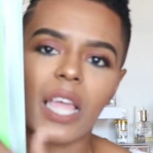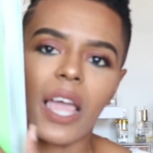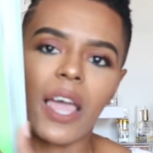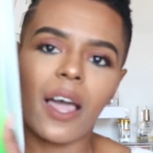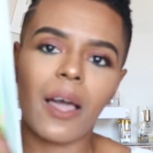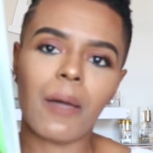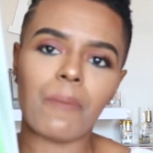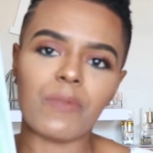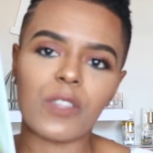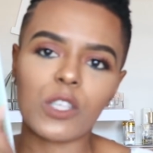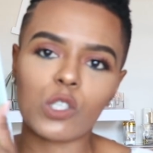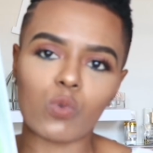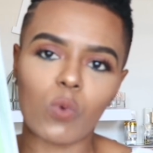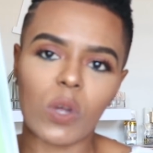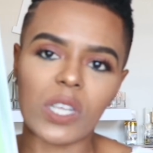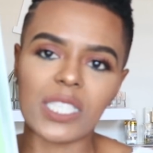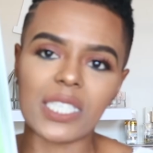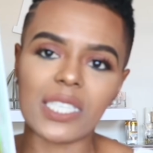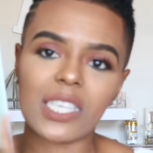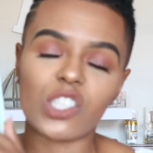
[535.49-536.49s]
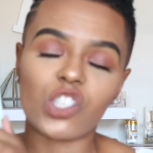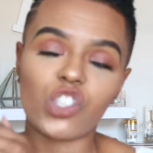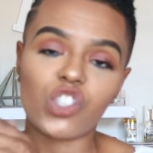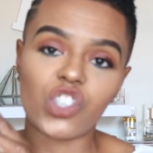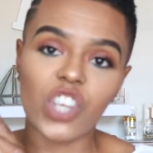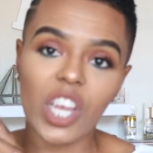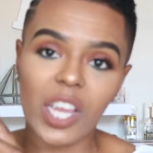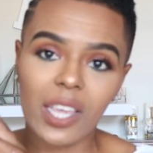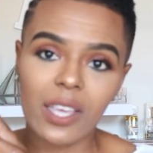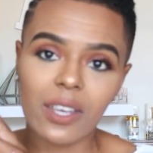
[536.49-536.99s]
This one says
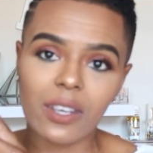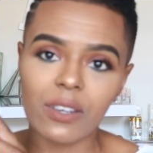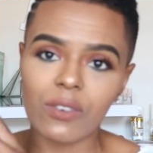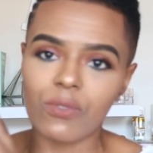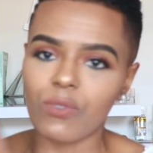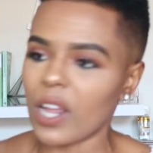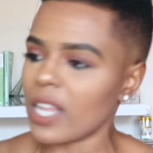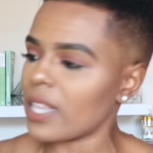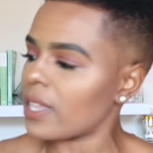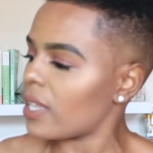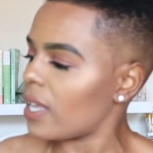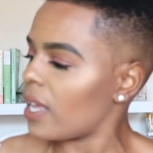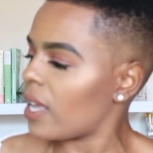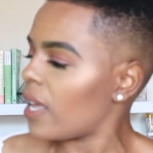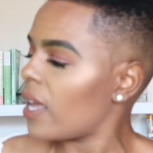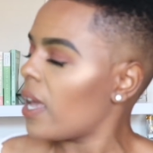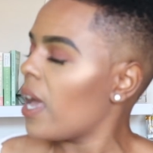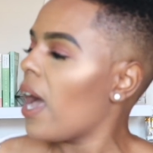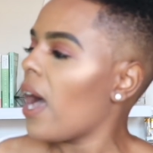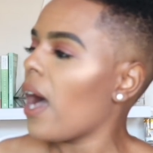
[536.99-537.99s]
chicken right there,